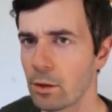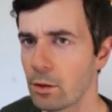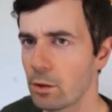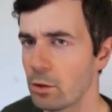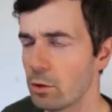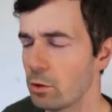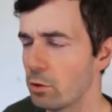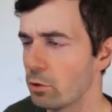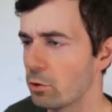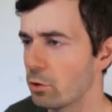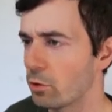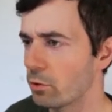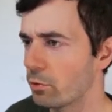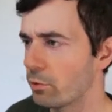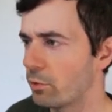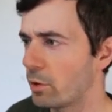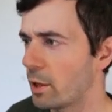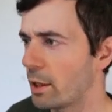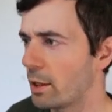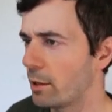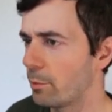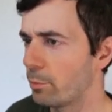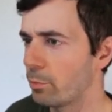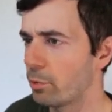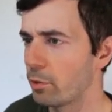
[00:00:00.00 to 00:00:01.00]
you just
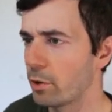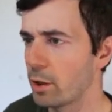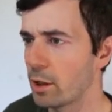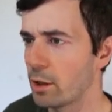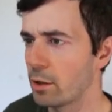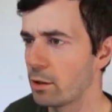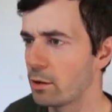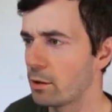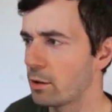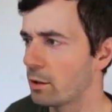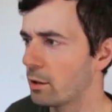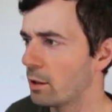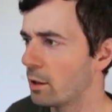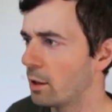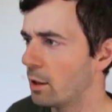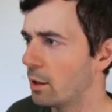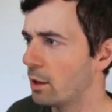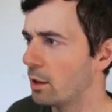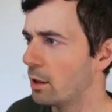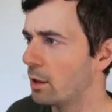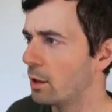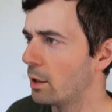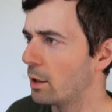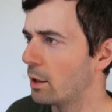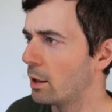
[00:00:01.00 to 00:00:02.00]
file print
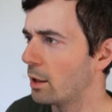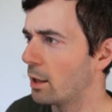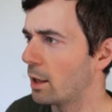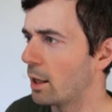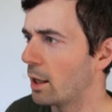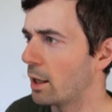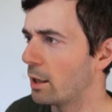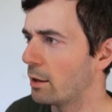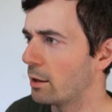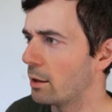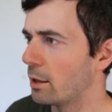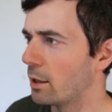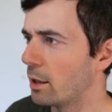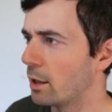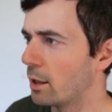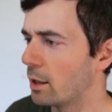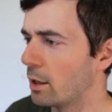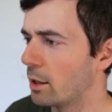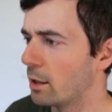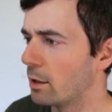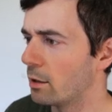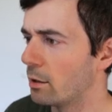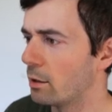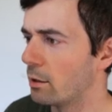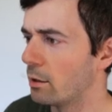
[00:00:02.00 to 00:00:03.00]
and
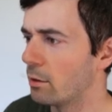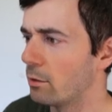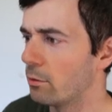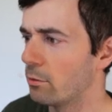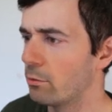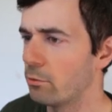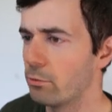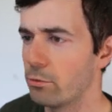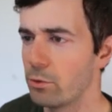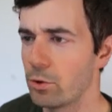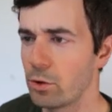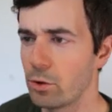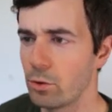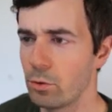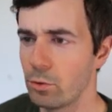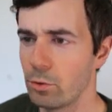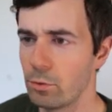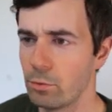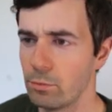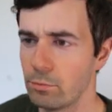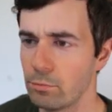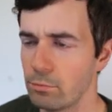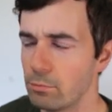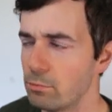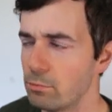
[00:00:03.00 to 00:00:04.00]
then view